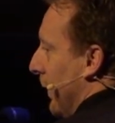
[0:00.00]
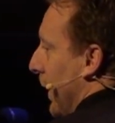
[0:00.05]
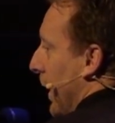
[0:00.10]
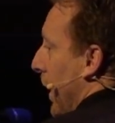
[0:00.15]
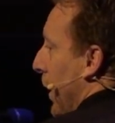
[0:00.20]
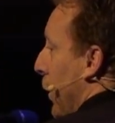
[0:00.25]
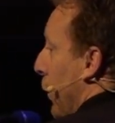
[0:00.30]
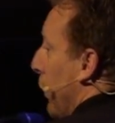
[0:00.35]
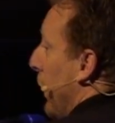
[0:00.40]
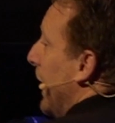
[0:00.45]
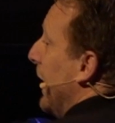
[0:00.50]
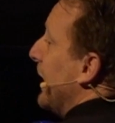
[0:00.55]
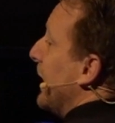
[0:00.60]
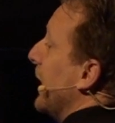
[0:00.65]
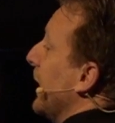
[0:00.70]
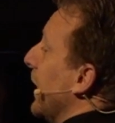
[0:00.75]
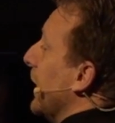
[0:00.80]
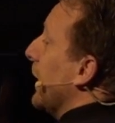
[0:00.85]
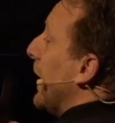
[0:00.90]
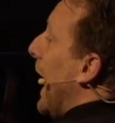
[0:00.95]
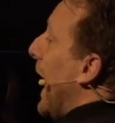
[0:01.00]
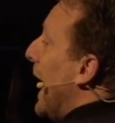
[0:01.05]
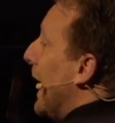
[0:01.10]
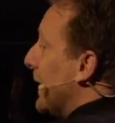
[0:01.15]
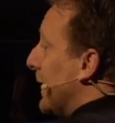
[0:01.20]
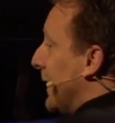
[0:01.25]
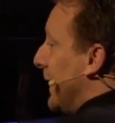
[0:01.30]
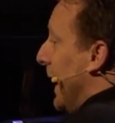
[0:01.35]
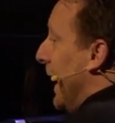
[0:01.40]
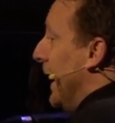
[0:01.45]
The reason the
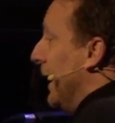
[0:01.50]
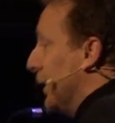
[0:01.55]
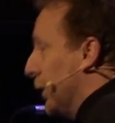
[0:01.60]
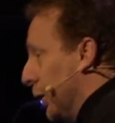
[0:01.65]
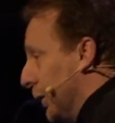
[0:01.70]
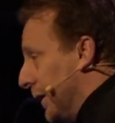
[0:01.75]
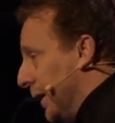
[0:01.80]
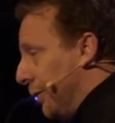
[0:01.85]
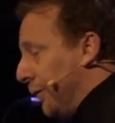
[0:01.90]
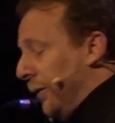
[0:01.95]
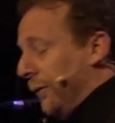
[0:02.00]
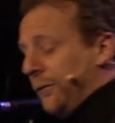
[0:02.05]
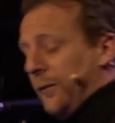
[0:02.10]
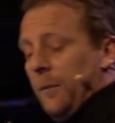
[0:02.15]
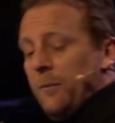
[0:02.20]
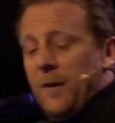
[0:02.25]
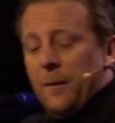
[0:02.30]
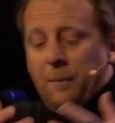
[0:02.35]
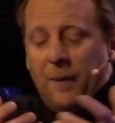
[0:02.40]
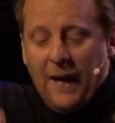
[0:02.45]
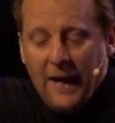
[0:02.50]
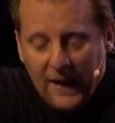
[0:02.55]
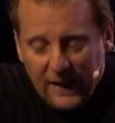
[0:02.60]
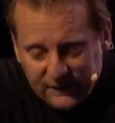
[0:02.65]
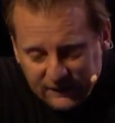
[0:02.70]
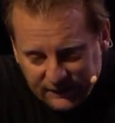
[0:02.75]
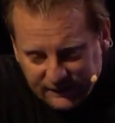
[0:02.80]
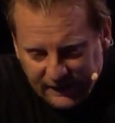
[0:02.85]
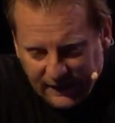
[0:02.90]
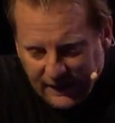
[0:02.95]
last days are different from the
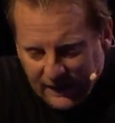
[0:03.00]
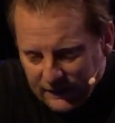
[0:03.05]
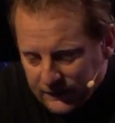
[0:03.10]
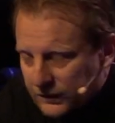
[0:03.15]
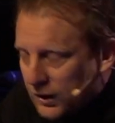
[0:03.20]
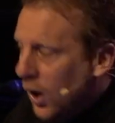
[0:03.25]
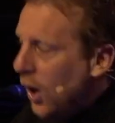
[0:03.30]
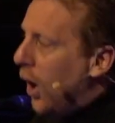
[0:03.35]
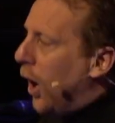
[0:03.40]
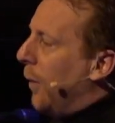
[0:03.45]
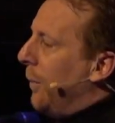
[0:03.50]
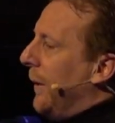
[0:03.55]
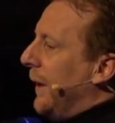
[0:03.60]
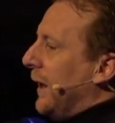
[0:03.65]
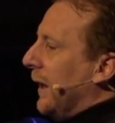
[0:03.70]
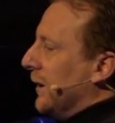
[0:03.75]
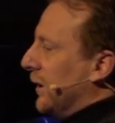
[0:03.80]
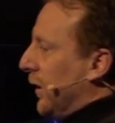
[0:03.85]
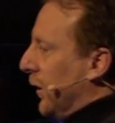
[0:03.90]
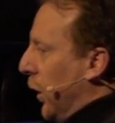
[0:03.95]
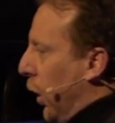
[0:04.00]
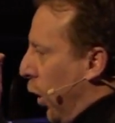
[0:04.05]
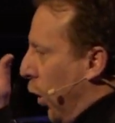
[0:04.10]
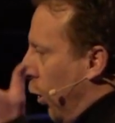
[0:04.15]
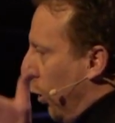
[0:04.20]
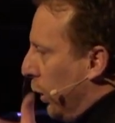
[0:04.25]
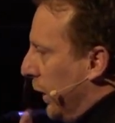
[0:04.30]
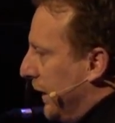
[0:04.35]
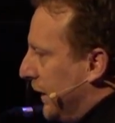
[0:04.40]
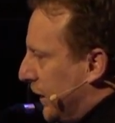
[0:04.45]
past days are because of the
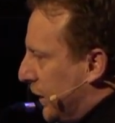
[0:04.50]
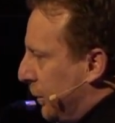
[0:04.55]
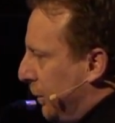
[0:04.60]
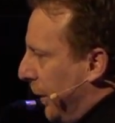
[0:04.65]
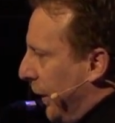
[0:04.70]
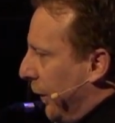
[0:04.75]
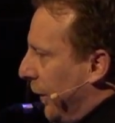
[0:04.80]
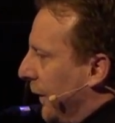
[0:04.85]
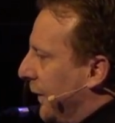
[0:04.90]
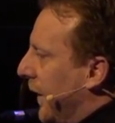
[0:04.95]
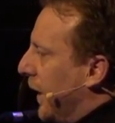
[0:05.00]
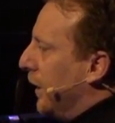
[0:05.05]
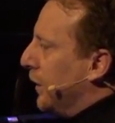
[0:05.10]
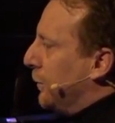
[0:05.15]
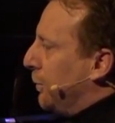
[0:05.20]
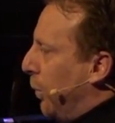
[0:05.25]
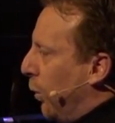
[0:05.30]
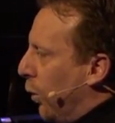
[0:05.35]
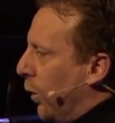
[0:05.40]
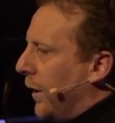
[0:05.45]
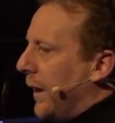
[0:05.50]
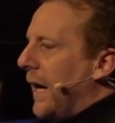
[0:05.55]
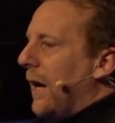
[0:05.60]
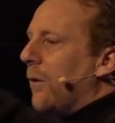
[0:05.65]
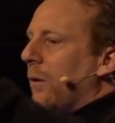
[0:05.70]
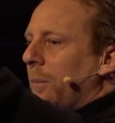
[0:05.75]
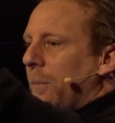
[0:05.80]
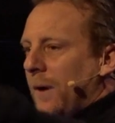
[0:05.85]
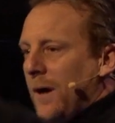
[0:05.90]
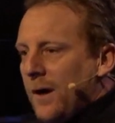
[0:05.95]
Holy Spirit that is poured out
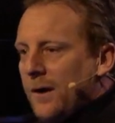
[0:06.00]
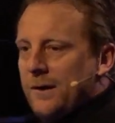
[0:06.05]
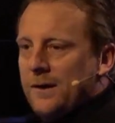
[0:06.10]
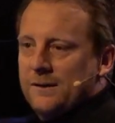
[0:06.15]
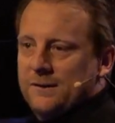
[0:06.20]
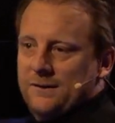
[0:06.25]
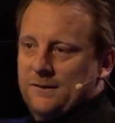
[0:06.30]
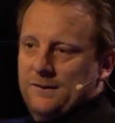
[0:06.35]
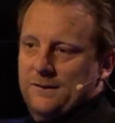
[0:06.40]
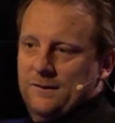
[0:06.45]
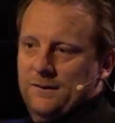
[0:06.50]
upon us.